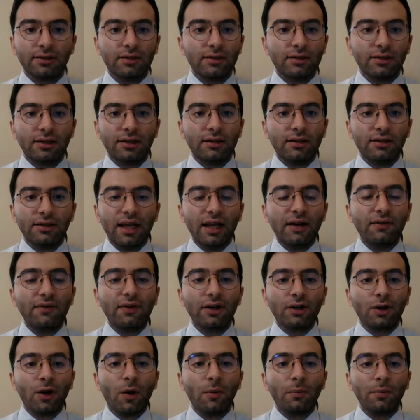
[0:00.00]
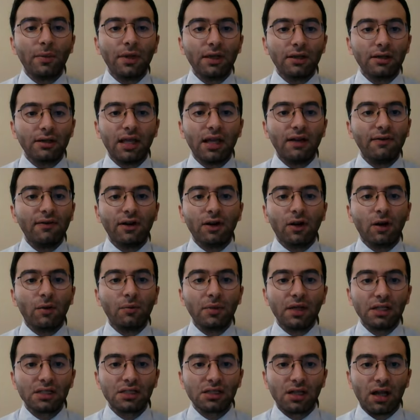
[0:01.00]
there were no there were no
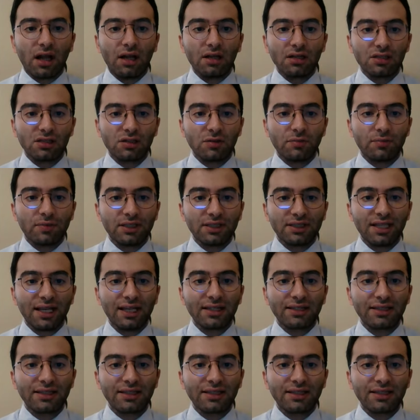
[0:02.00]
missiles to protect